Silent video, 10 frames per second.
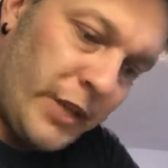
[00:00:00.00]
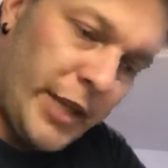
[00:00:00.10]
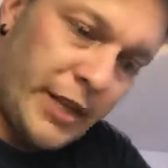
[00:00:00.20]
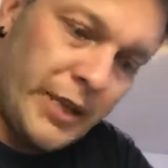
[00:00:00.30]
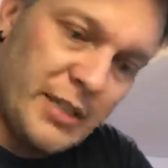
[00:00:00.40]

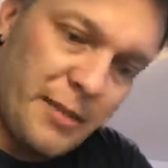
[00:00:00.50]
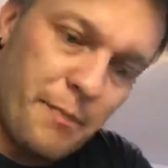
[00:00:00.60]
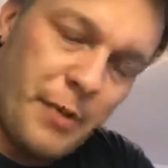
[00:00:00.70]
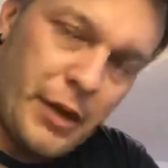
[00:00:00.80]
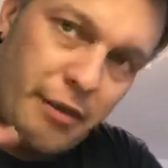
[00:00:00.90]
it is a
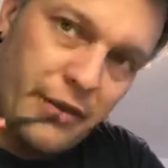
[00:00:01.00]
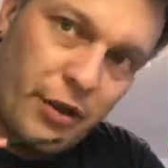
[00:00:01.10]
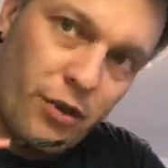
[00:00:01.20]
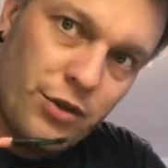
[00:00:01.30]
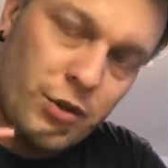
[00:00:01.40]
bit
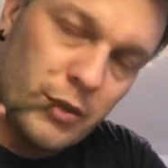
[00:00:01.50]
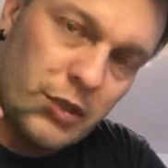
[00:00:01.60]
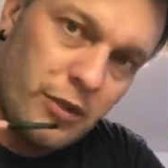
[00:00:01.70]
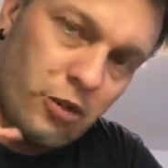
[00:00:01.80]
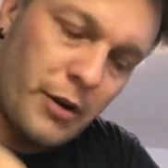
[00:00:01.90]
thicker, so it's a
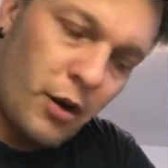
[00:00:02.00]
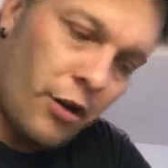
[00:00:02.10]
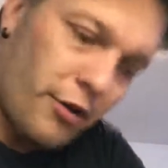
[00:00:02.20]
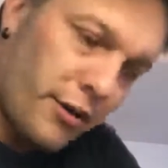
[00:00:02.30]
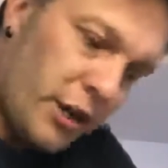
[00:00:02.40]
little bit
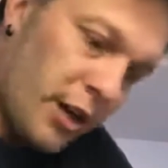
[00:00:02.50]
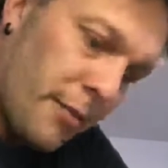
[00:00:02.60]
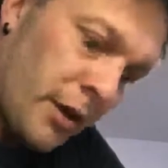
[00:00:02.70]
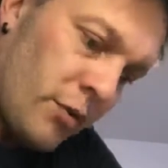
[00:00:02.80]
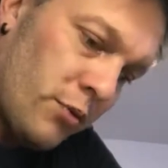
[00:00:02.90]
harder to
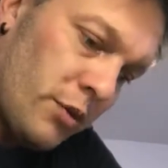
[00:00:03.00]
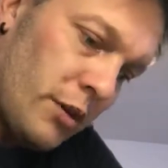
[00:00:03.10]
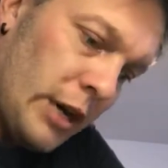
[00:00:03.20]
come out.